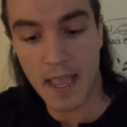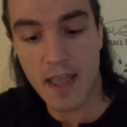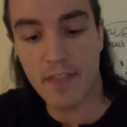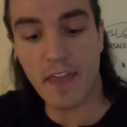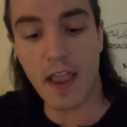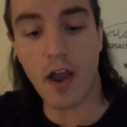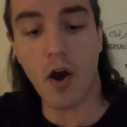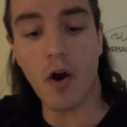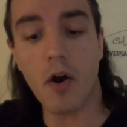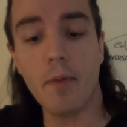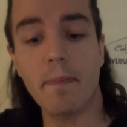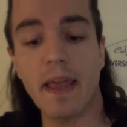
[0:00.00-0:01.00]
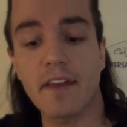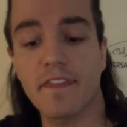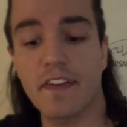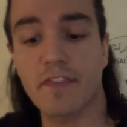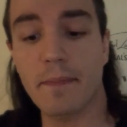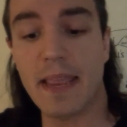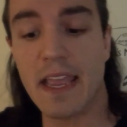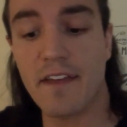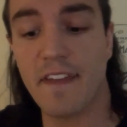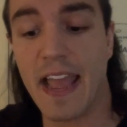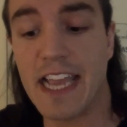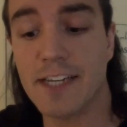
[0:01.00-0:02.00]
They all benefit from
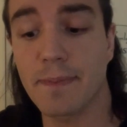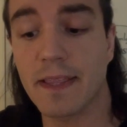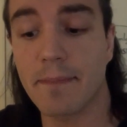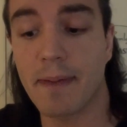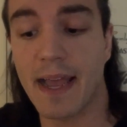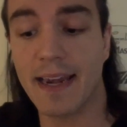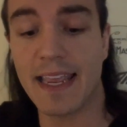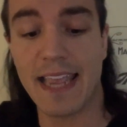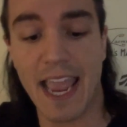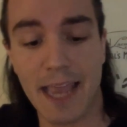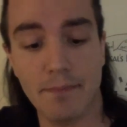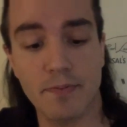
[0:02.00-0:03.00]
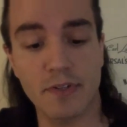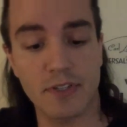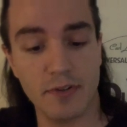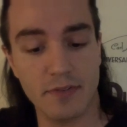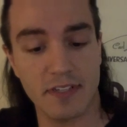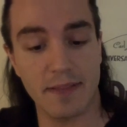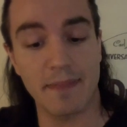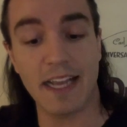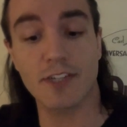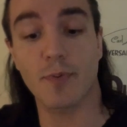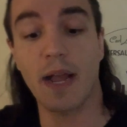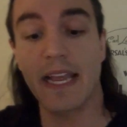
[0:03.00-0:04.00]
EFAs, but the body can't produce them.
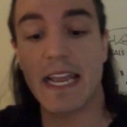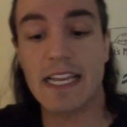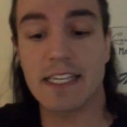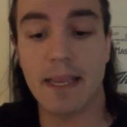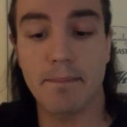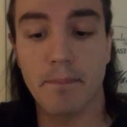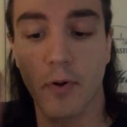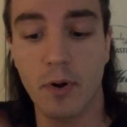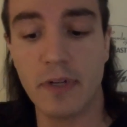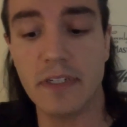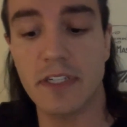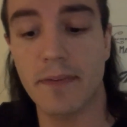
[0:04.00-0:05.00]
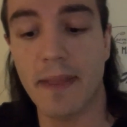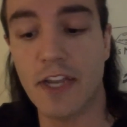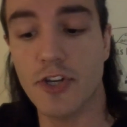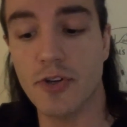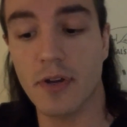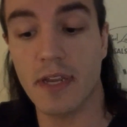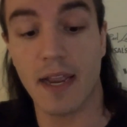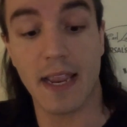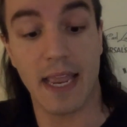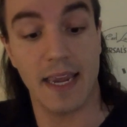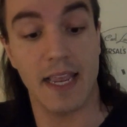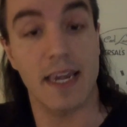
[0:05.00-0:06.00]
That's why it's important to make sure you're
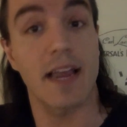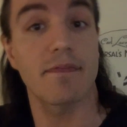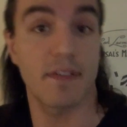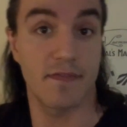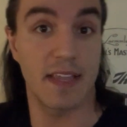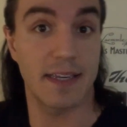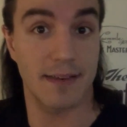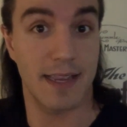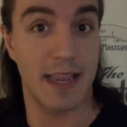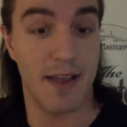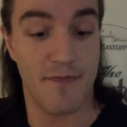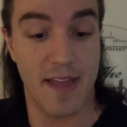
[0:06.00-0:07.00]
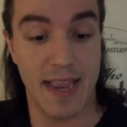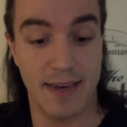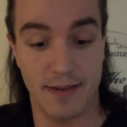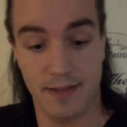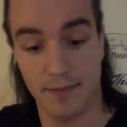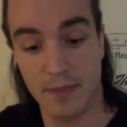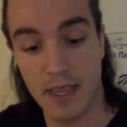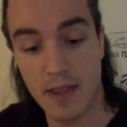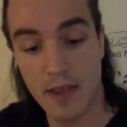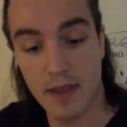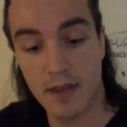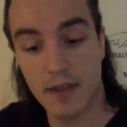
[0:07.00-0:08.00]
getting enough of these EFAs.
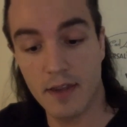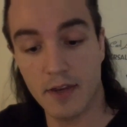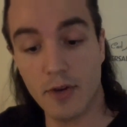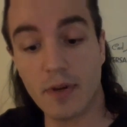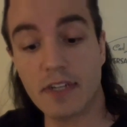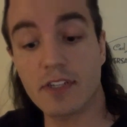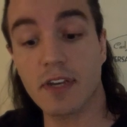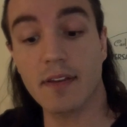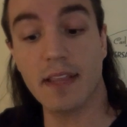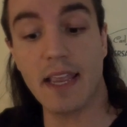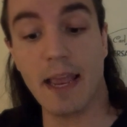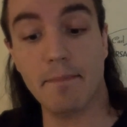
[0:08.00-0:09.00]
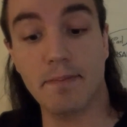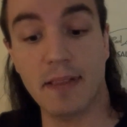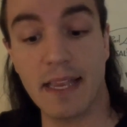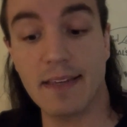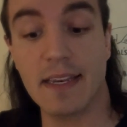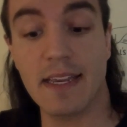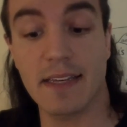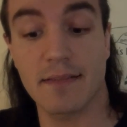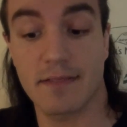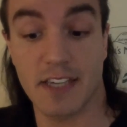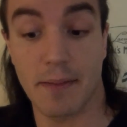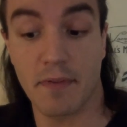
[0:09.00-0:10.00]
You can certainly get plenty
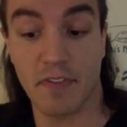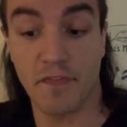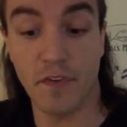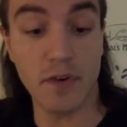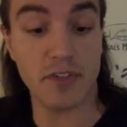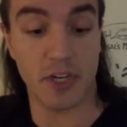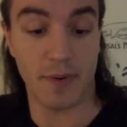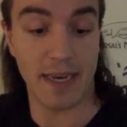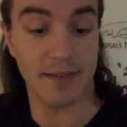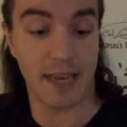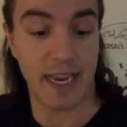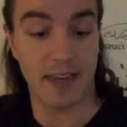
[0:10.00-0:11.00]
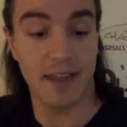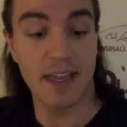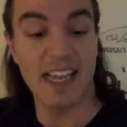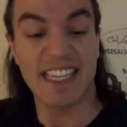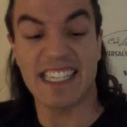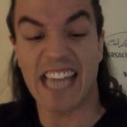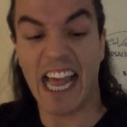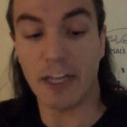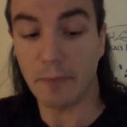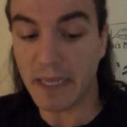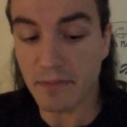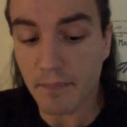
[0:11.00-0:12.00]
in some of the foods you eat, like
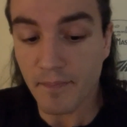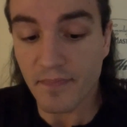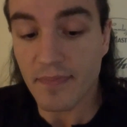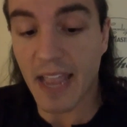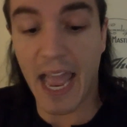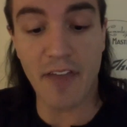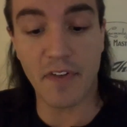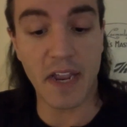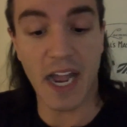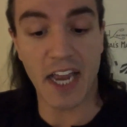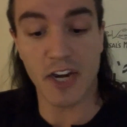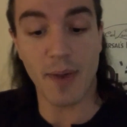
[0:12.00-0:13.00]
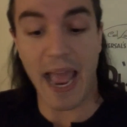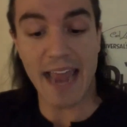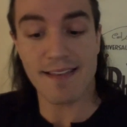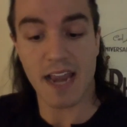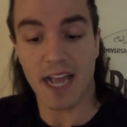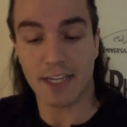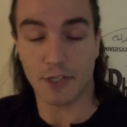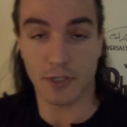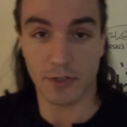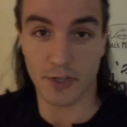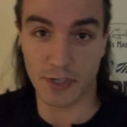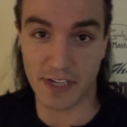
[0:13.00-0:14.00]
salmon, avocado, and
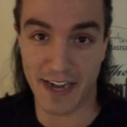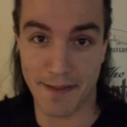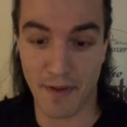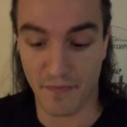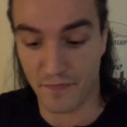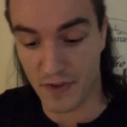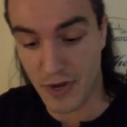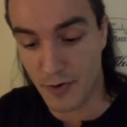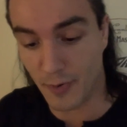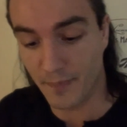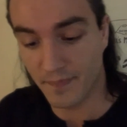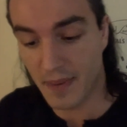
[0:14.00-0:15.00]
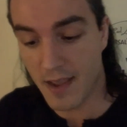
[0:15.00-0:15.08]
nuts, just to name a few.